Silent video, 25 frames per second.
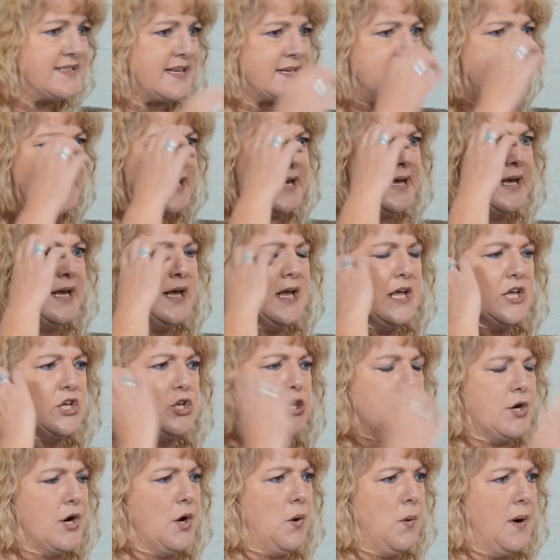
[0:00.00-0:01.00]
that,
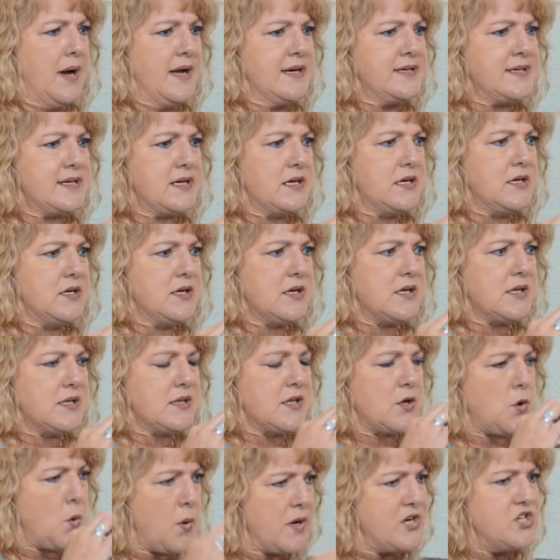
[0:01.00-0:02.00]
you know what,
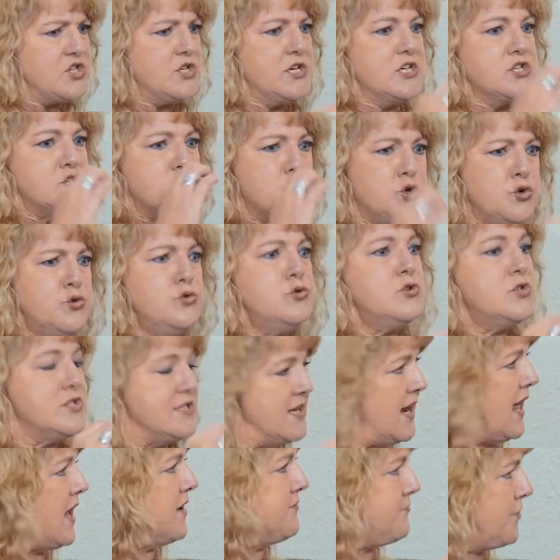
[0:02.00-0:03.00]
the question is, whose
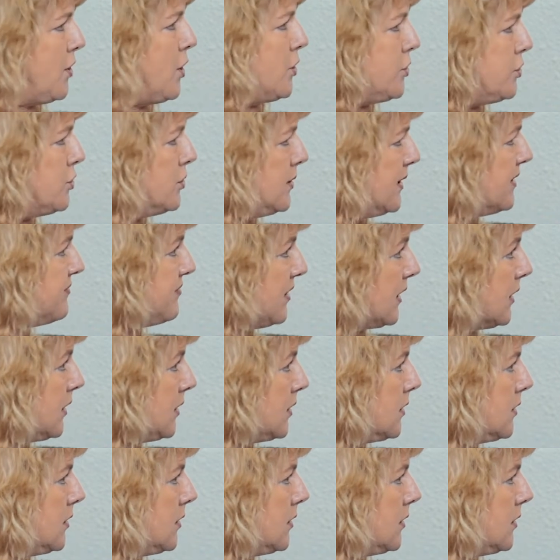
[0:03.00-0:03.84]
life are you living?